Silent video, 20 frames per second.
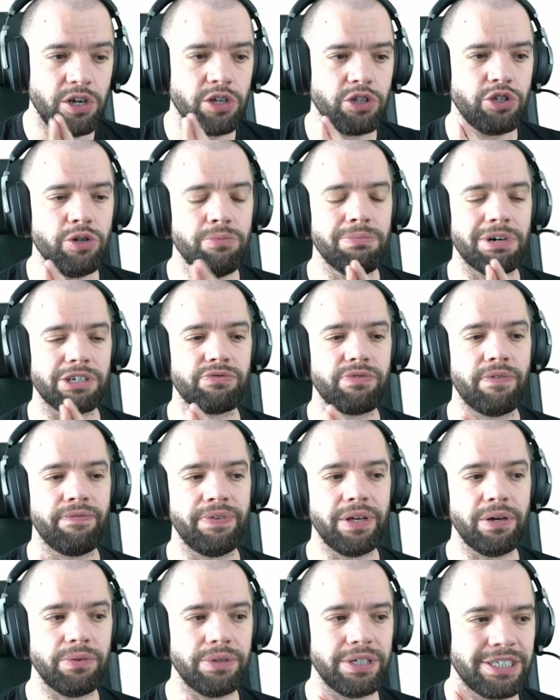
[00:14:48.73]
You must
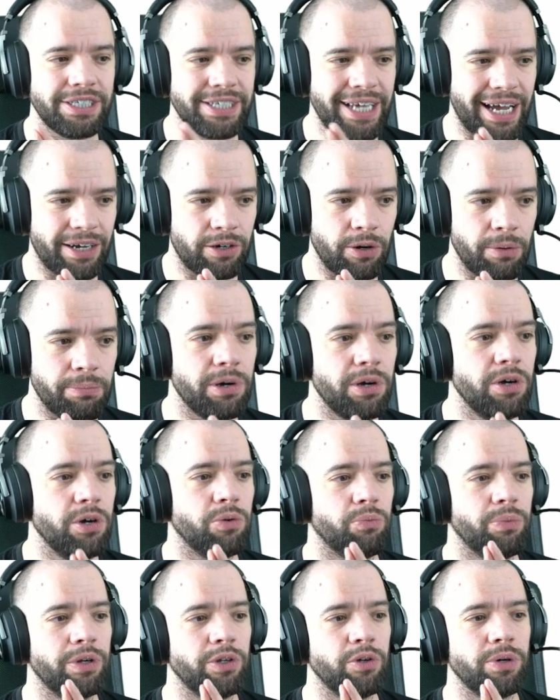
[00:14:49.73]
reveal this TAC op
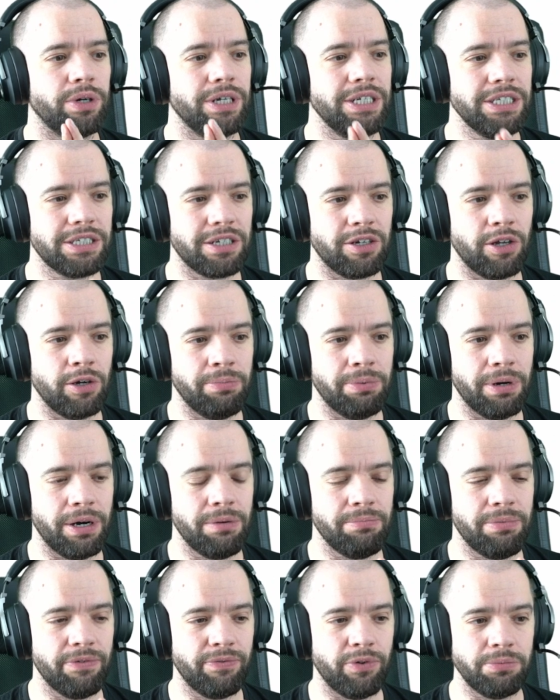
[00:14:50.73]
when your interloper
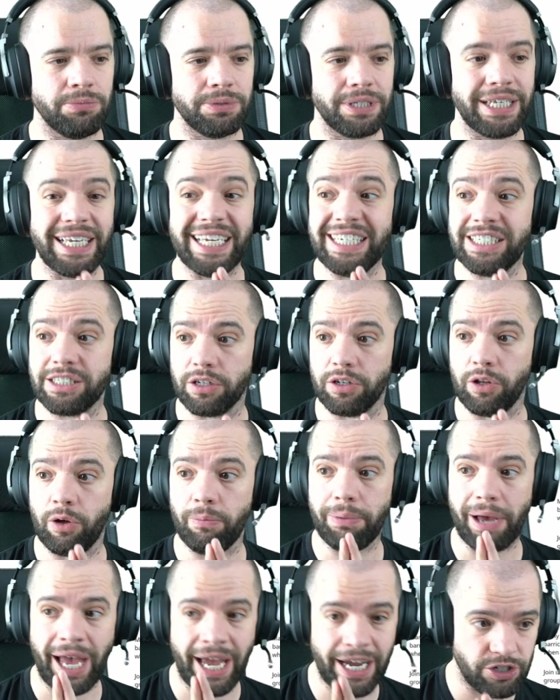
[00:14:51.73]
performs the
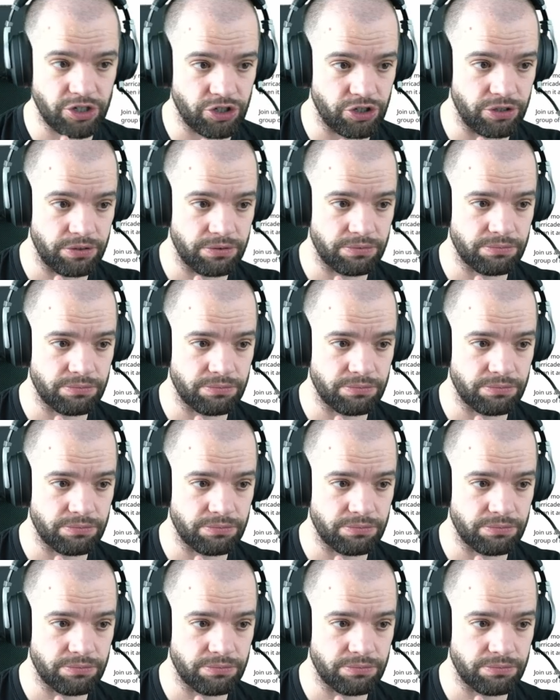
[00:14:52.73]
interlope action.